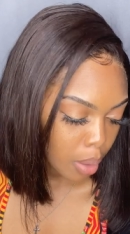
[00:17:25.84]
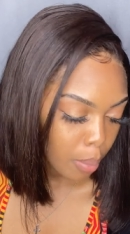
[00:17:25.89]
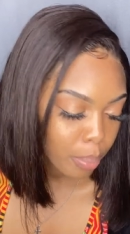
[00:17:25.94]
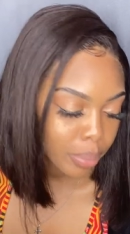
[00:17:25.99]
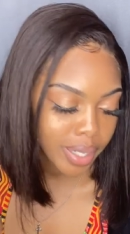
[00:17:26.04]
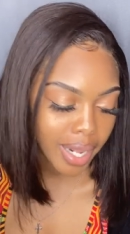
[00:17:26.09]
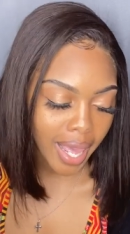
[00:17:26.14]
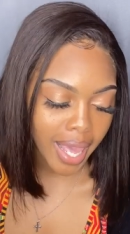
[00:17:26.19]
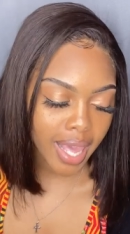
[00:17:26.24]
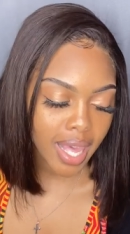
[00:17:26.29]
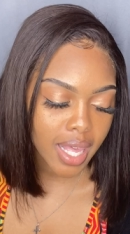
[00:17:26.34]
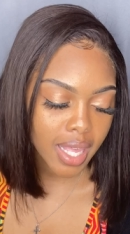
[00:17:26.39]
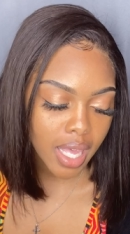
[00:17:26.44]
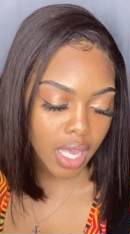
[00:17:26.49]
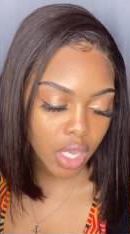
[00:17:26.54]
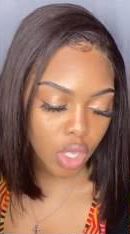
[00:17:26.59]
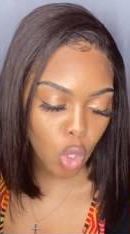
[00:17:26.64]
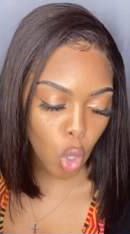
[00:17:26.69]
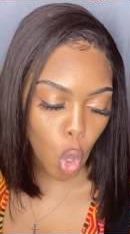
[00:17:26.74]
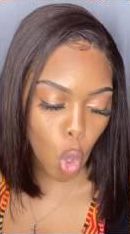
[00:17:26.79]
Playing
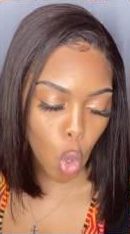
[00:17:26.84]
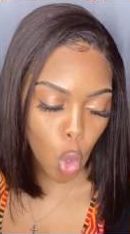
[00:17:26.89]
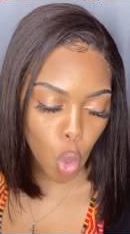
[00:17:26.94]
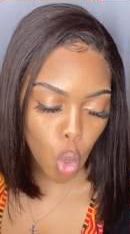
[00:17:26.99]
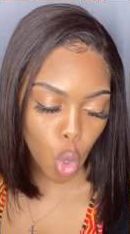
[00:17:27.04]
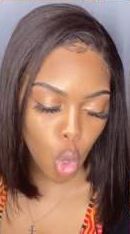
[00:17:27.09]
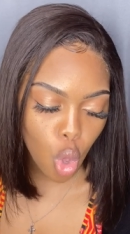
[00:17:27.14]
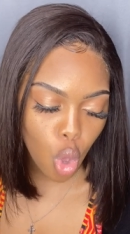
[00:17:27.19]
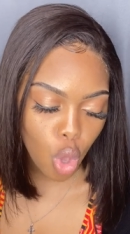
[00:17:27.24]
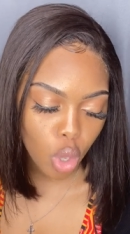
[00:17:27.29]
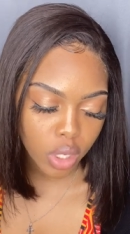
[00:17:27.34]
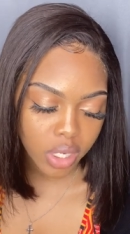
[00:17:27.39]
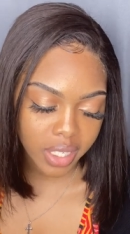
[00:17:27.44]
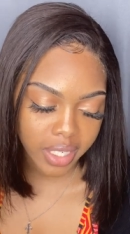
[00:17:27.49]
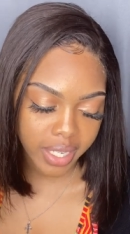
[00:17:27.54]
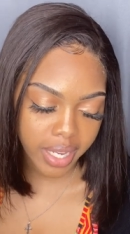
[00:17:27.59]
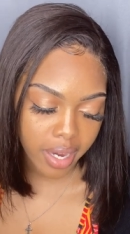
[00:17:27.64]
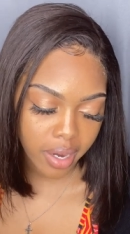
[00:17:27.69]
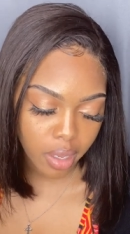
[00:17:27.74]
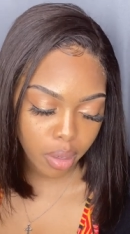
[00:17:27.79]
It Cool
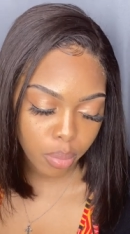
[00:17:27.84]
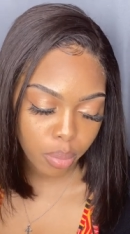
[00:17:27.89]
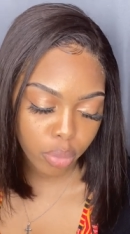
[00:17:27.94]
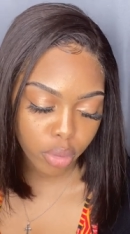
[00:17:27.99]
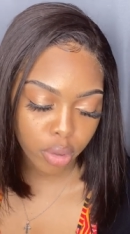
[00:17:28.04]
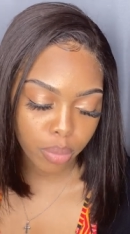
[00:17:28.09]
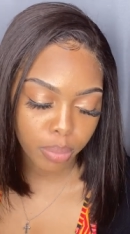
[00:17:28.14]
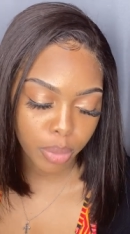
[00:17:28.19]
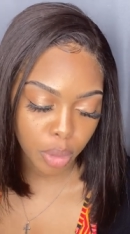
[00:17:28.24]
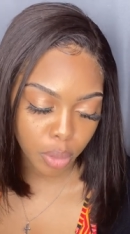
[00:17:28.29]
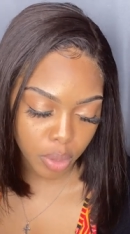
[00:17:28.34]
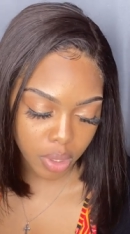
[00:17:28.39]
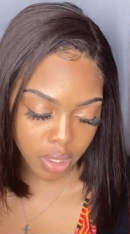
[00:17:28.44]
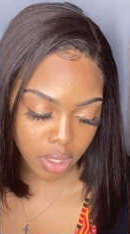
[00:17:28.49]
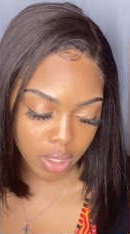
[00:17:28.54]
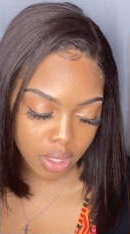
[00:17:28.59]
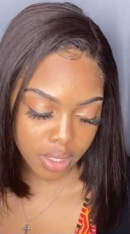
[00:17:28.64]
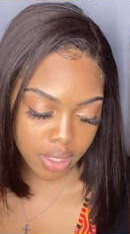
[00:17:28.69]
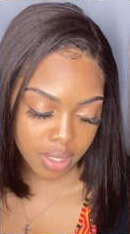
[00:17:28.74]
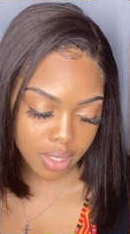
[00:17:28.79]
Denim
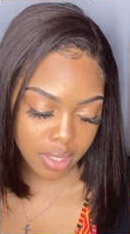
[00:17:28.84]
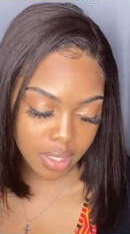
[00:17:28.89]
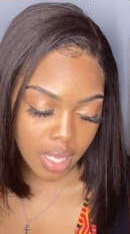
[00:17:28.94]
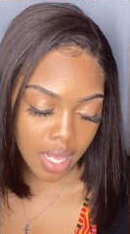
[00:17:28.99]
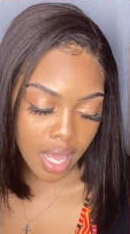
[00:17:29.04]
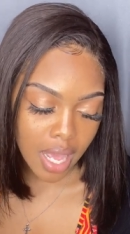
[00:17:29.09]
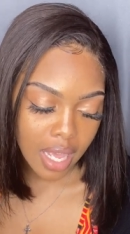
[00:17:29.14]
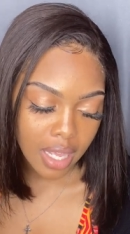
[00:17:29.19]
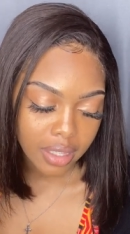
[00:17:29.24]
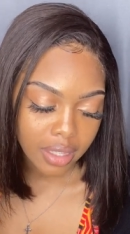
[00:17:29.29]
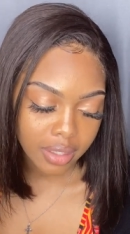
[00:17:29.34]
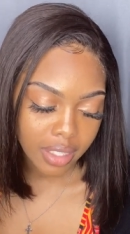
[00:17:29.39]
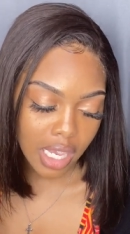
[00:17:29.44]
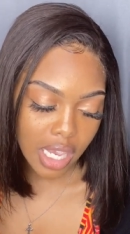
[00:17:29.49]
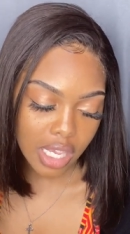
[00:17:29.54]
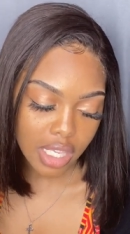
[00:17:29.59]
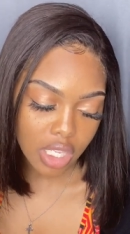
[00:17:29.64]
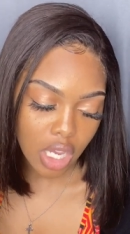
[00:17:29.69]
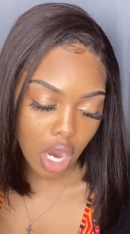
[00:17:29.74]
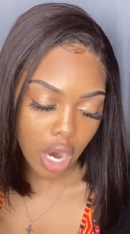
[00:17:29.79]
Bermudas.
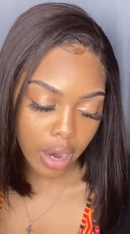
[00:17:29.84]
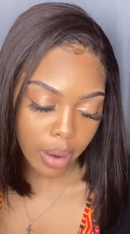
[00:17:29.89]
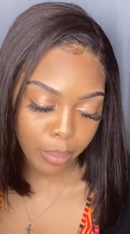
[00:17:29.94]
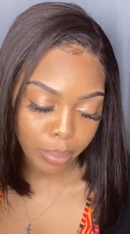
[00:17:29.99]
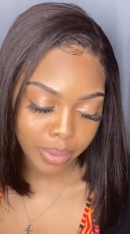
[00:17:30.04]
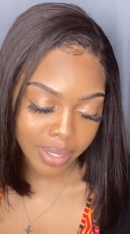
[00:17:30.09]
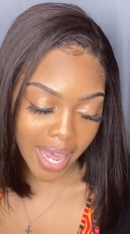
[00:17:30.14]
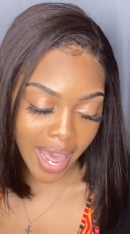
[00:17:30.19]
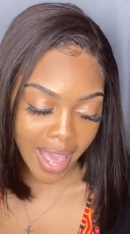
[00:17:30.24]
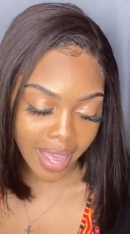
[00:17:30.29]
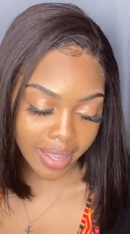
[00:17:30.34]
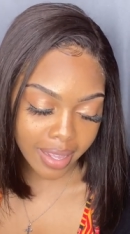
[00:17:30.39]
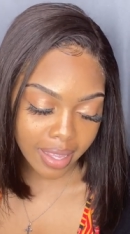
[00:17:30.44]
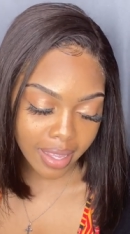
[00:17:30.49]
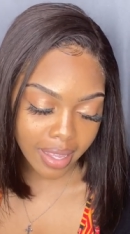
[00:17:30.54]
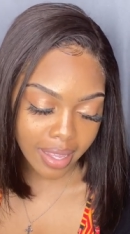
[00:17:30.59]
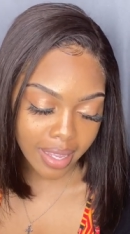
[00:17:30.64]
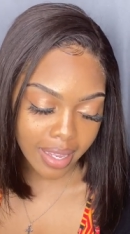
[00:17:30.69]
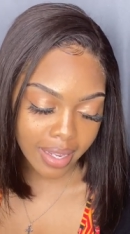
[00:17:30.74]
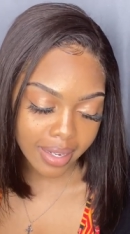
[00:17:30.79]
These are black
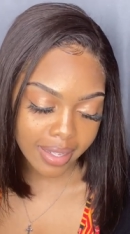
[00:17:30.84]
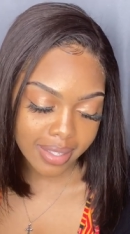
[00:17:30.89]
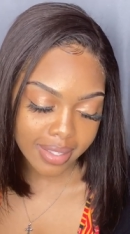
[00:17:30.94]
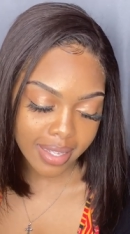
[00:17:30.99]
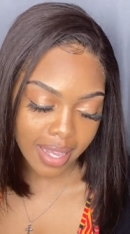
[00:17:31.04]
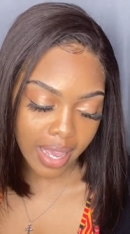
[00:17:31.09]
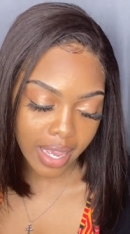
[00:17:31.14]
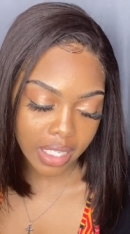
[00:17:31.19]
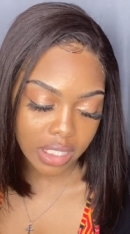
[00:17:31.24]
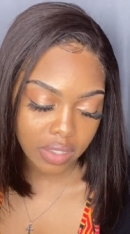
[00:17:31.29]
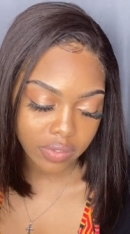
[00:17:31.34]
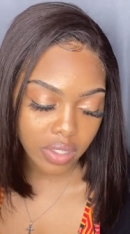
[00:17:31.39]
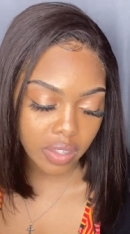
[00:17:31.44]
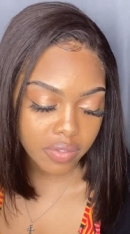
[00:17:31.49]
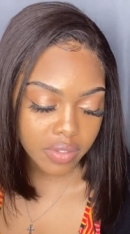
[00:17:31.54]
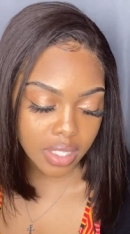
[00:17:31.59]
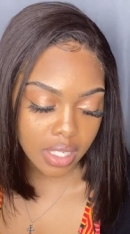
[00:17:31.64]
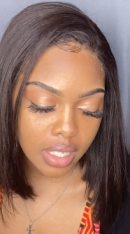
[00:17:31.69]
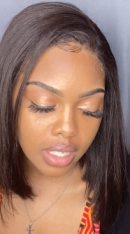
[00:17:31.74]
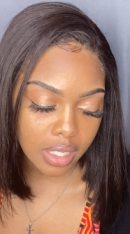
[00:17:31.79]
in a size
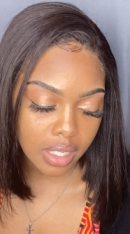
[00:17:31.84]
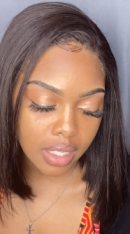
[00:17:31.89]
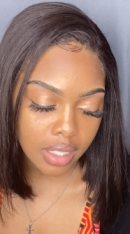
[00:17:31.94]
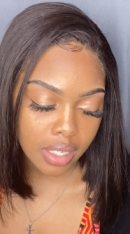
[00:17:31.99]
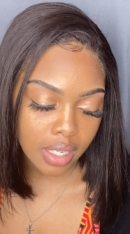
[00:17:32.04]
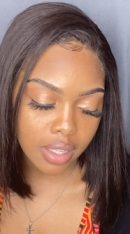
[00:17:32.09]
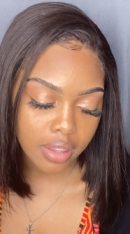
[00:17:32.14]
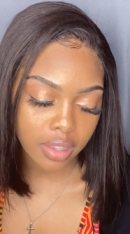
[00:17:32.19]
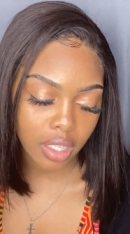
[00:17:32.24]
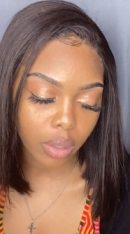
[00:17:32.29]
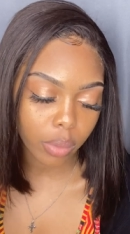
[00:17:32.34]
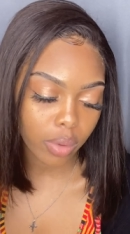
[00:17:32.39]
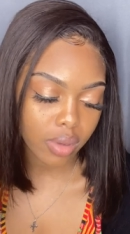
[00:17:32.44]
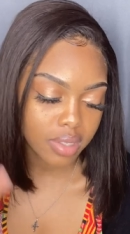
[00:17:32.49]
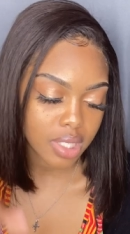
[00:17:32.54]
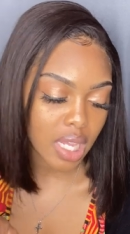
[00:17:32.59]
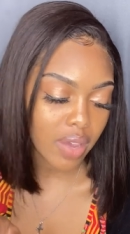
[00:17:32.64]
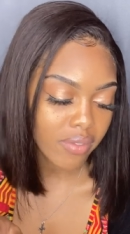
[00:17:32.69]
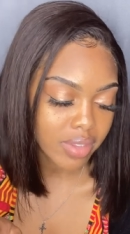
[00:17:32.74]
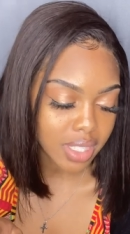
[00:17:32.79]
15. They were
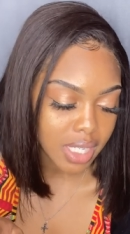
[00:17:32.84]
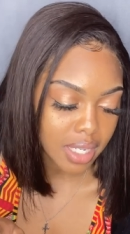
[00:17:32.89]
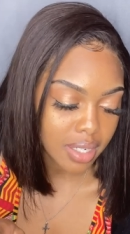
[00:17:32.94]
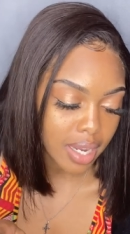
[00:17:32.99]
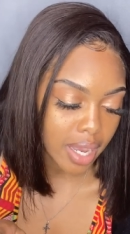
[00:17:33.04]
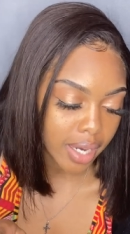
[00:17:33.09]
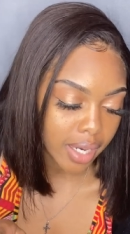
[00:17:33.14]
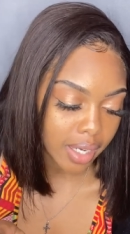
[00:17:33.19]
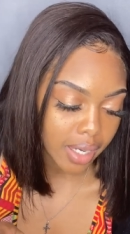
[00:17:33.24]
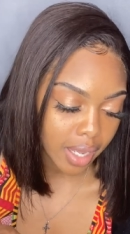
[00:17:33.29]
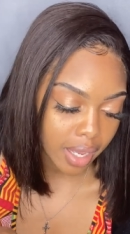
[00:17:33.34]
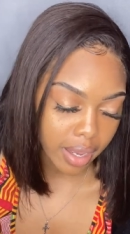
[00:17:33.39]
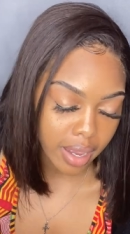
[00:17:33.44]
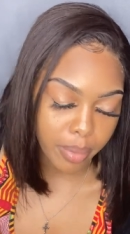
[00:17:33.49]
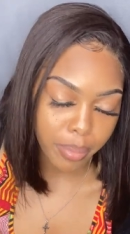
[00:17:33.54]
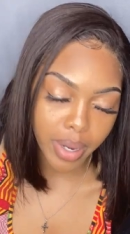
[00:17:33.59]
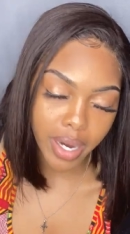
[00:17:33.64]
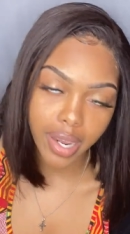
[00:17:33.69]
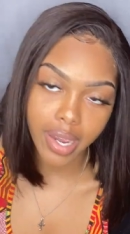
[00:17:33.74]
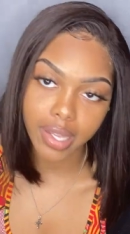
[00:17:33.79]
$17.99,
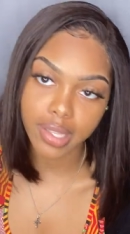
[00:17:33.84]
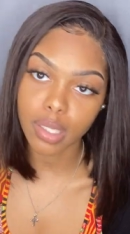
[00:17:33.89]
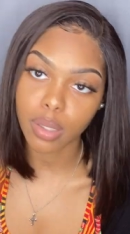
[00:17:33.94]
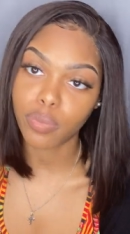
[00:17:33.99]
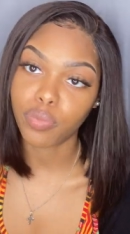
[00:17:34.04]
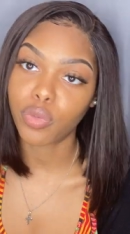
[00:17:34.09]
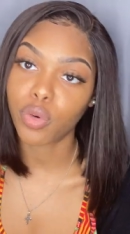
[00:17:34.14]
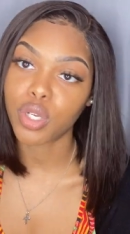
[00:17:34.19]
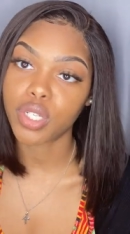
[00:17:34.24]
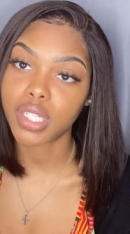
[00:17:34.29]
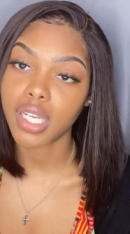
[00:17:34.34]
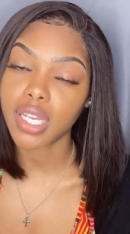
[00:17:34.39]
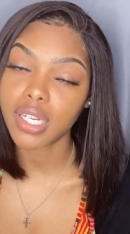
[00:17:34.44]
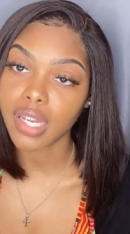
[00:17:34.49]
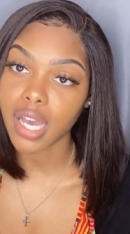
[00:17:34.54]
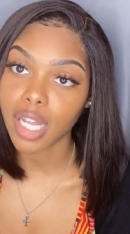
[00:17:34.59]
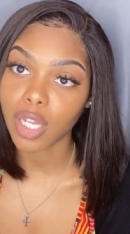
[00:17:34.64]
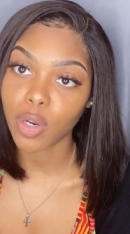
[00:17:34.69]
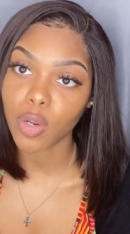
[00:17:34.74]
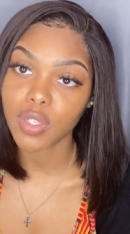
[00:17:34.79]
but I got them for
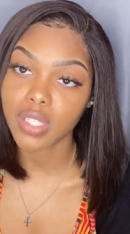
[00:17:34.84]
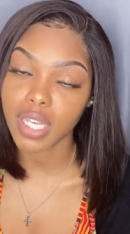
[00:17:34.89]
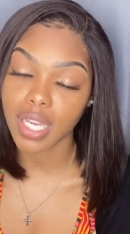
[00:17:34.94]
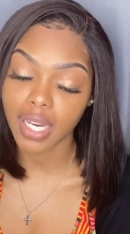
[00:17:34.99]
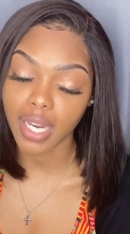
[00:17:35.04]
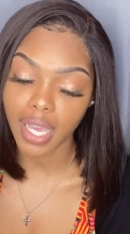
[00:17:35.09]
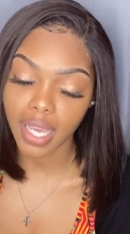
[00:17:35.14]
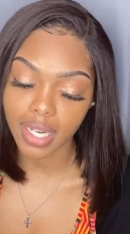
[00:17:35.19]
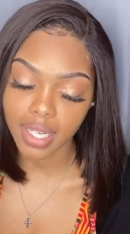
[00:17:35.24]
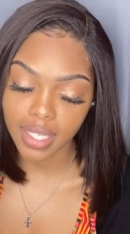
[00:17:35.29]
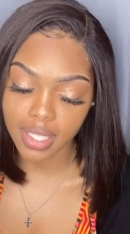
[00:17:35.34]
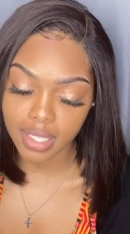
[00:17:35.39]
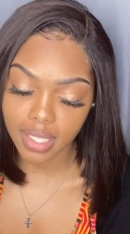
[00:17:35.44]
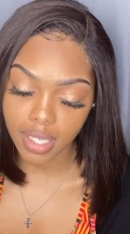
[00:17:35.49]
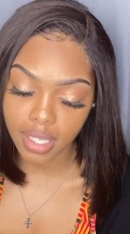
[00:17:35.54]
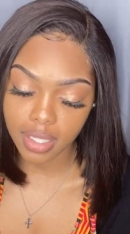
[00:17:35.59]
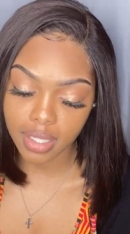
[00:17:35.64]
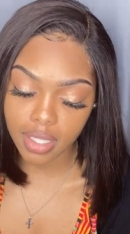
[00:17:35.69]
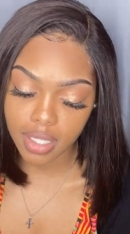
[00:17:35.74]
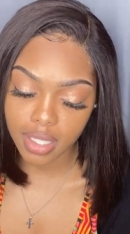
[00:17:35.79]

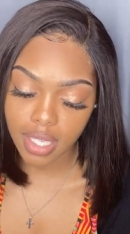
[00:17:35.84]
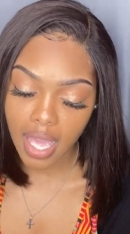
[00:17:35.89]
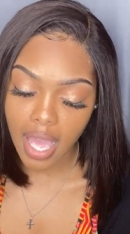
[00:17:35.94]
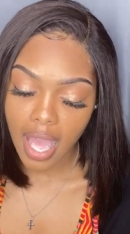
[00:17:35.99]
$10.80.